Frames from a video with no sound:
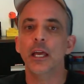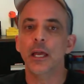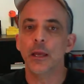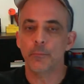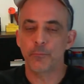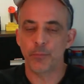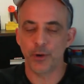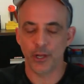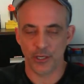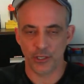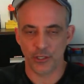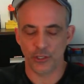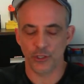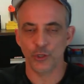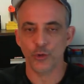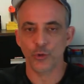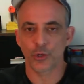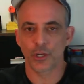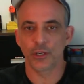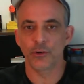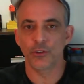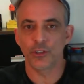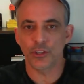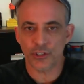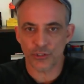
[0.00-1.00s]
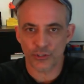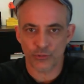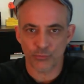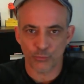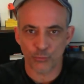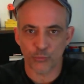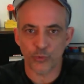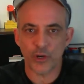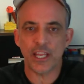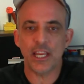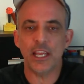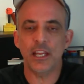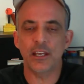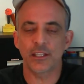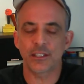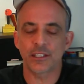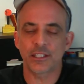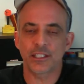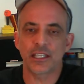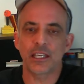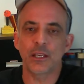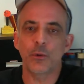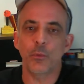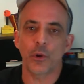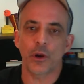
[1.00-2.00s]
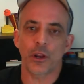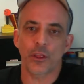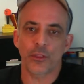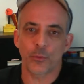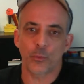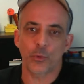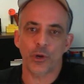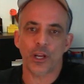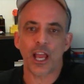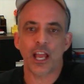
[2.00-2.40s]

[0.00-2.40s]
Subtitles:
But you can just read and see what